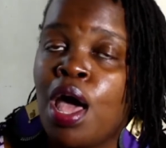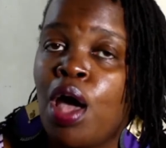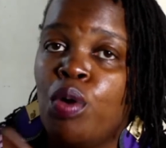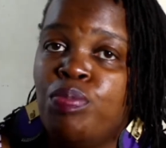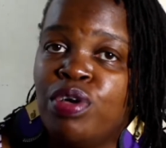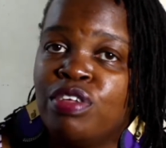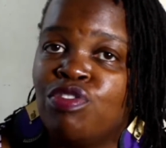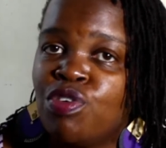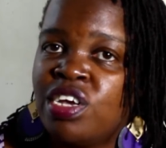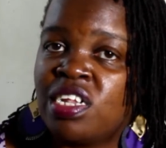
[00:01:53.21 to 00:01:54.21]
I hope you
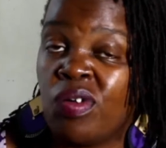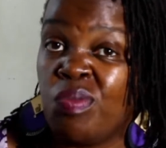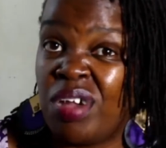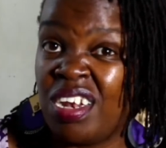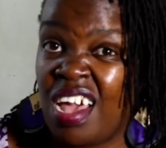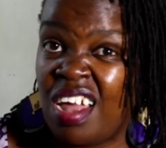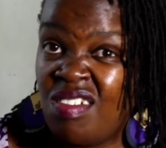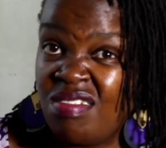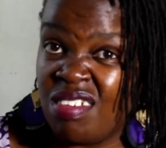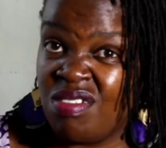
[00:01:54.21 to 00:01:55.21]
enjoy it. I hope my
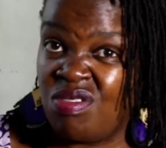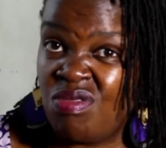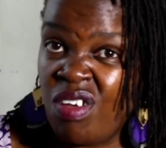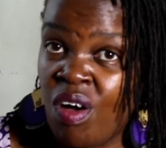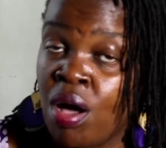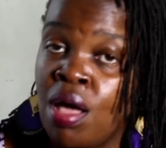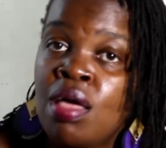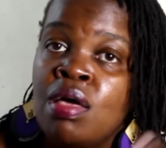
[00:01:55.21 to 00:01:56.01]
dialogues are not too long,